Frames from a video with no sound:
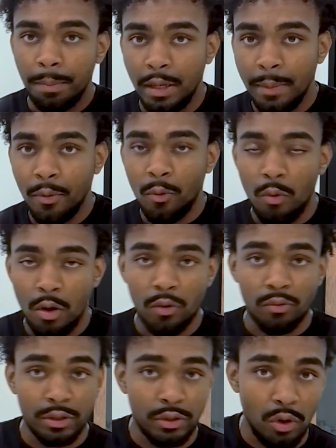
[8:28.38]
people
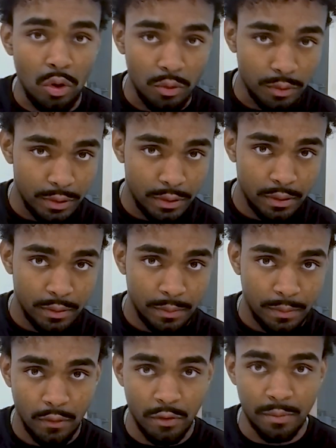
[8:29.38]
want results
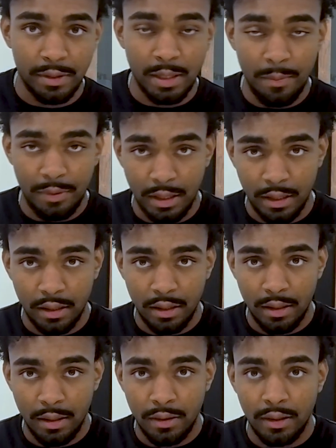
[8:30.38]
from something
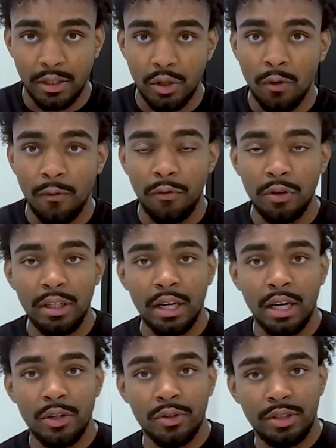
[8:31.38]
they don't fully
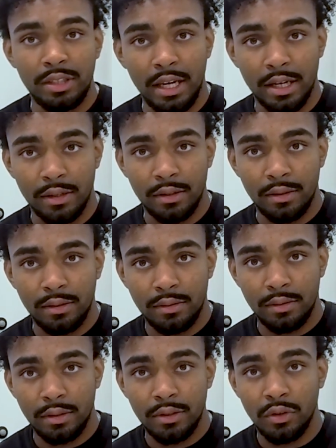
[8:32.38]
understand
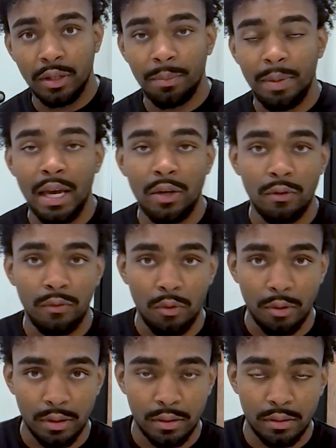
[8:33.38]
so they can pay you
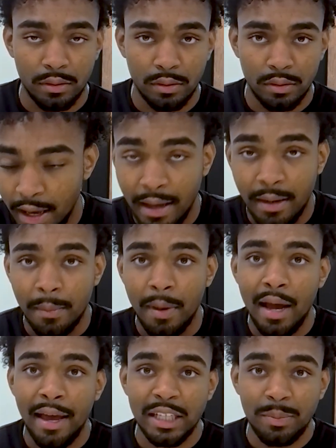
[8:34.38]
for it. And
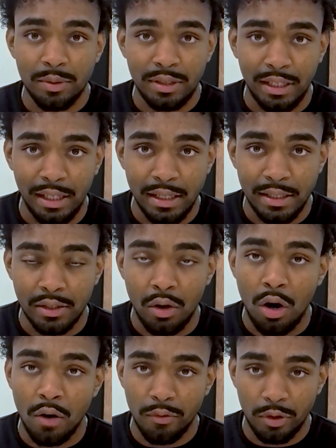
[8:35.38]
my expertise is
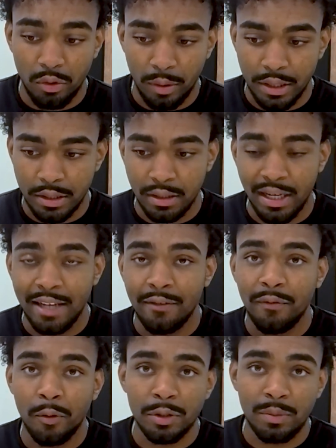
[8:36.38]
offer creation and
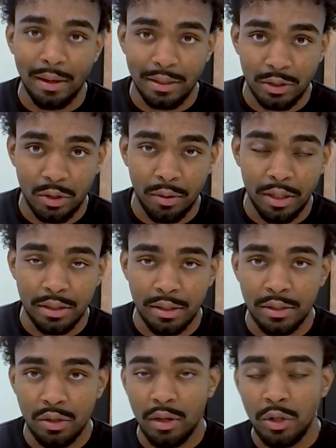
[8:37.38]
first message
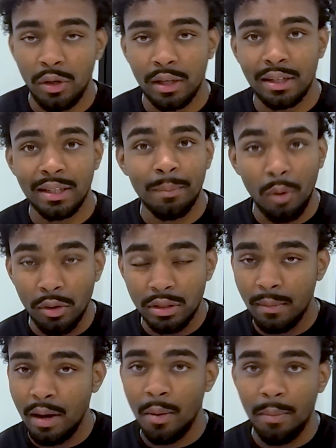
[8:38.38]
creation so that you get the most
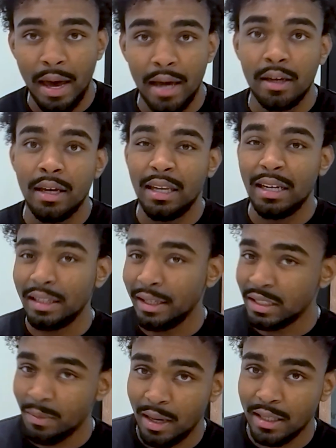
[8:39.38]
amount back in the
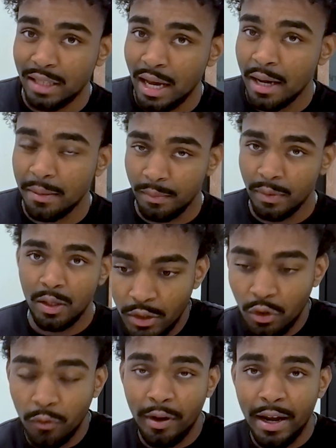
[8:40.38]
least amount of time.
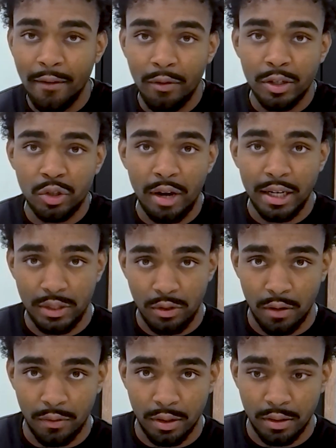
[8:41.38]
So for every attraction
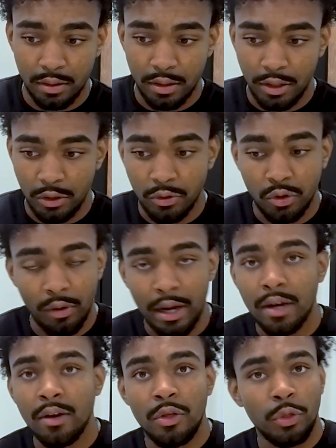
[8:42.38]
offer, you
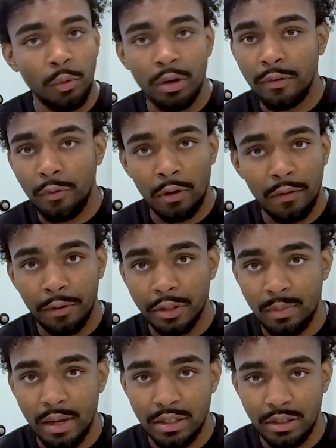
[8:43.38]
create 3 or 4
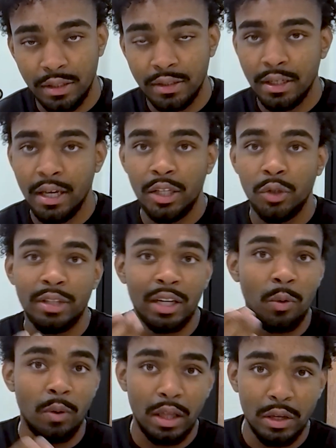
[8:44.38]
first messages. You take
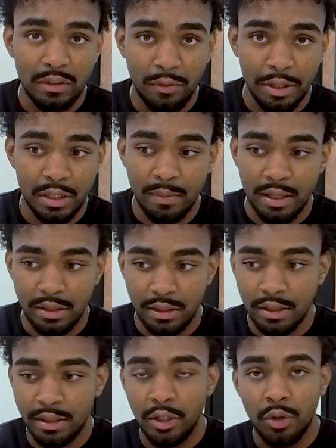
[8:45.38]
one of those first
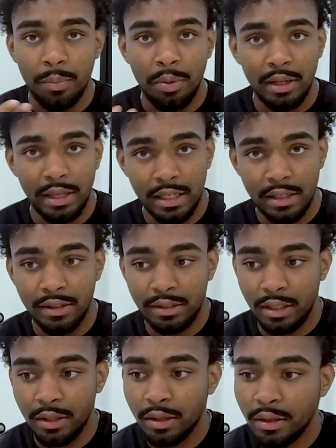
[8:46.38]
messages and you put it into the
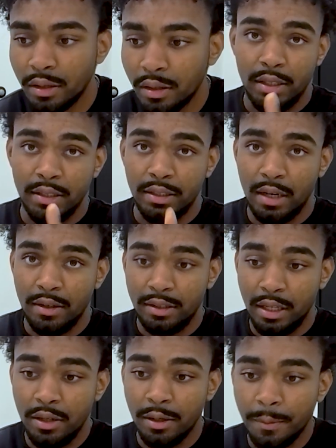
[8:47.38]
sender. Inside of the
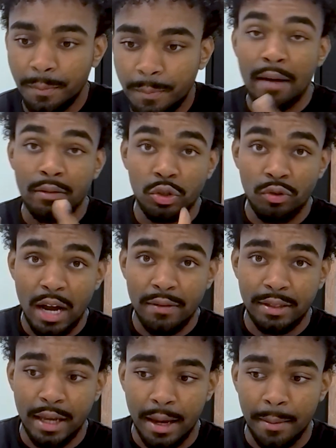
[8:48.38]
sender, I have a drafts
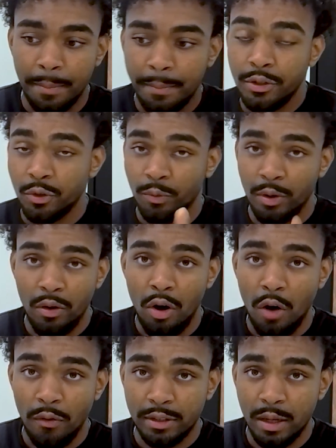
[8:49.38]
tab. These are real
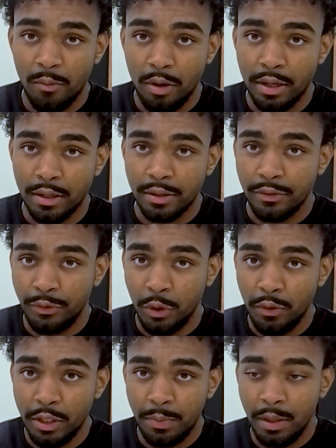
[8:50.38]
offers I'm running to
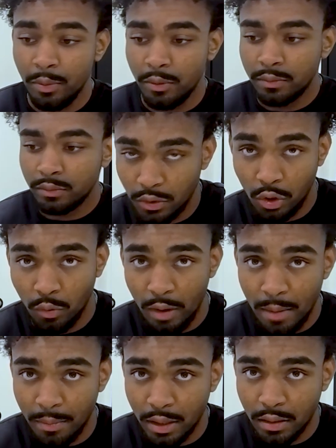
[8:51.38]
these people. So don't
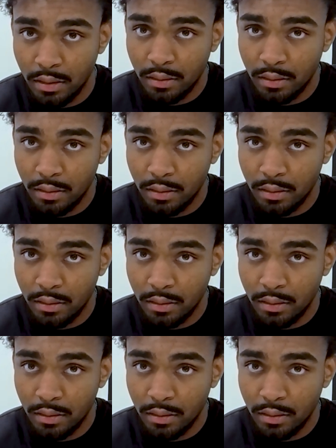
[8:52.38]
rob me.